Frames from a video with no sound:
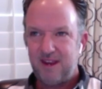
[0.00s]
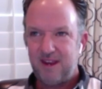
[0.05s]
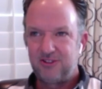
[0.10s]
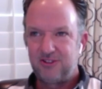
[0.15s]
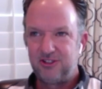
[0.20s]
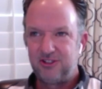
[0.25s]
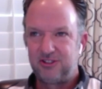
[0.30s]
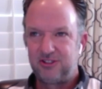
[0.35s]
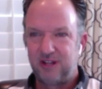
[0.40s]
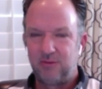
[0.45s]

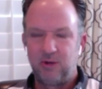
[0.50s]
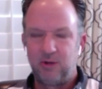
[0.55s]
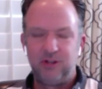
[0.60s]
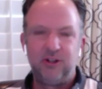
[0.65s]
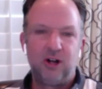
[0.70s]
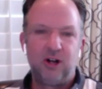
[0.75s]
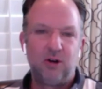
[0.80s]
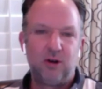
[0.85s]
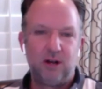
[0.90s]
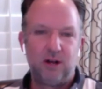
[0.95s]
she said, "Well,
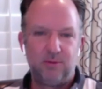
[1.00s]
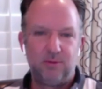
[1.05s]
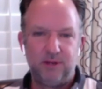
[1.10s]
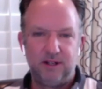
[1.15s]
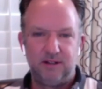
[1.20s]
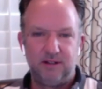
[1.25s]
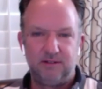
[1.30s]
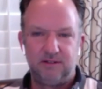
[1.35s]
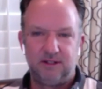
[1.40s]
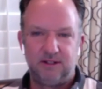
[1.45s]
you know what?
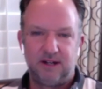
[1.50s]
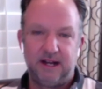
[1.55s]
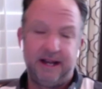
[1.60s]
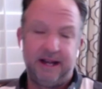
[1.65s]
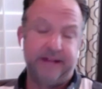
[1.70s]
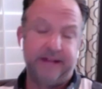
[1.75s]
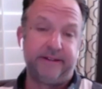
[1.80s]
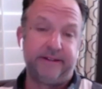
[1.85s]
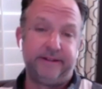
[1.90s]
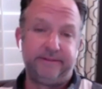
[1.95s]
We, you know, I
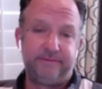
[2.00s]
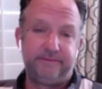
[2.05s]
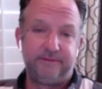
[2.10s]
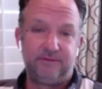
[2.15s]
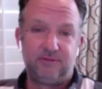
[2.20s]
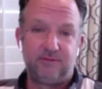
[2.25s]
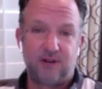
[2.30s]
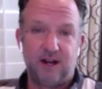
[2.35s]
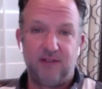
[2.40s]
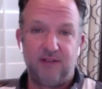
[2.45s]
had to
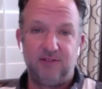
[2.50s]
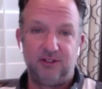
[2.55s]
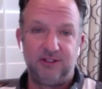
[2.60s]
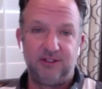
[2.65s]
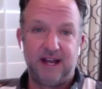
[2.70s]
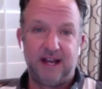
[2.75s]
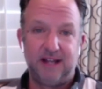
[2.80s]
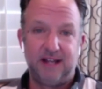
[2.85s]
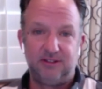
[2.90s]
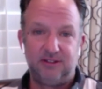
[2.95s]
drive your
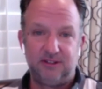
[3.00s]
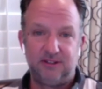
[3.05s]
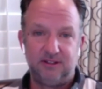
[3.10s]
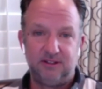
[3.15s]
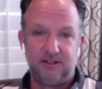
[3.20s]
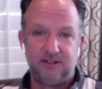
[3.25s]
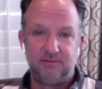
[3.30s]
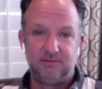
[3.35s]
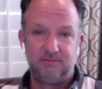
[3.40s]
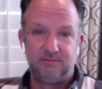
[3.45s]
dad to
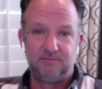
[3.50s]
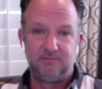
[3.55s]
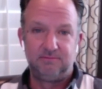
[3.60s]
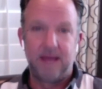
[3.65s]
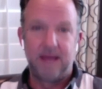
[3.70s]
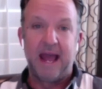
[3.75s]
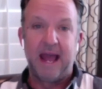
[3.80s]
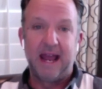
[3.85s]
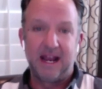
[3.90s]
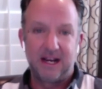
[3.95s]
the
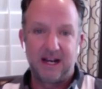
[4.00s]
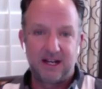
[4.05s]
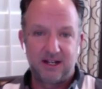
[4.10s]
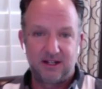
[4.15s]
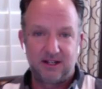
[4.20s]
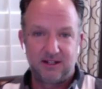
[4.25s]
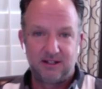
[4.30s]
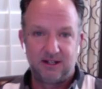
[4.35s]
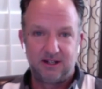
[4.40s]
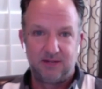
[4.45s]
bank,"
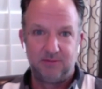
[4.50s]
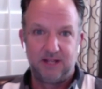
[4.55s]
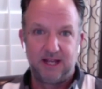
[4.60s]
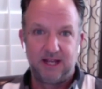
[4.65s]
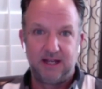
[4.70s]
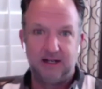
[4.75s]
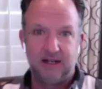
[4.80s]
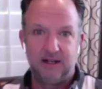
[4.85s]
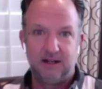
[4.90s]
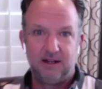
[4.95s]
and I'm
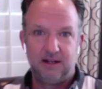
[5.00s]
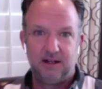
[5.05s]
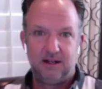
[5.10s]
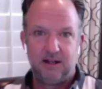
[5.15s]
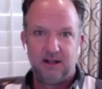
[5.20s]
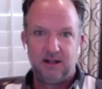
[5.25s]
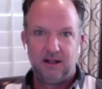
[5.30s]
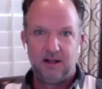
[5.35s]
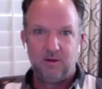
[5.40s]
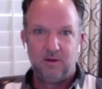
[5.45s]
like,
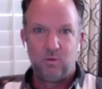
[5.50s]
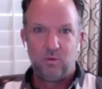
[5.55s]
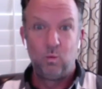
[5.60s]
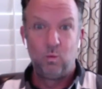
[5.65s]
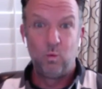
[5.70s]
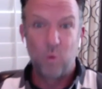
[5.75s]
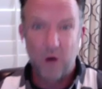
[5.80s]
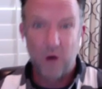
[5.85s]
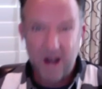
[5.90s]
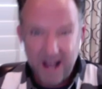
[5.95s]

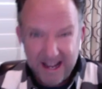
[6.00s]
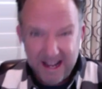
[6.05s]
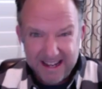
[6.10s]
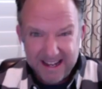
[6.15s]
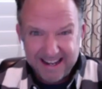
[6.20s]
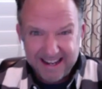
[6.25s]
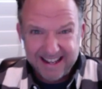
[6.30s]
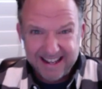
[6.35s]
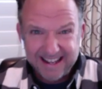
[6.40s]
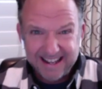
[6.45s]
"What?
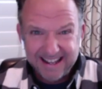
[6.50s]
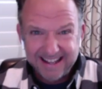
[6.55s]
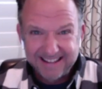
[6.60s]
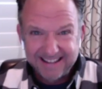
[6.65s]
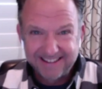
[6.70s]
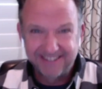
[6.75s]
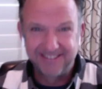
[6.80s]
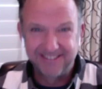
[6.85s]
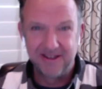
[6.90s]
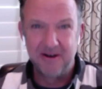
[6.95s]

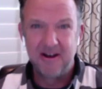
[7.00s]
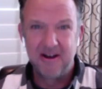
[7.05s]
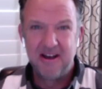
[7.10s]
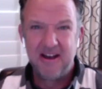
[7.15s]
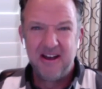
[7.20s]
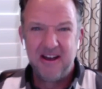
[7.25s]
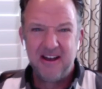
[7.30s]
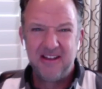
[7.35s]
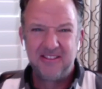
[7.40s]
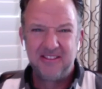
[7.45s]
Right?
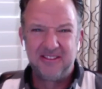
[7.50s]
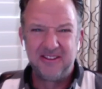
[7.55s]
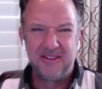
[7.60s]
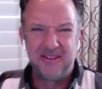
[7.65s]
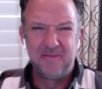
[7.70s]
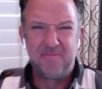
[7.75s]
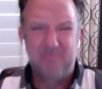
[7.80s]
to the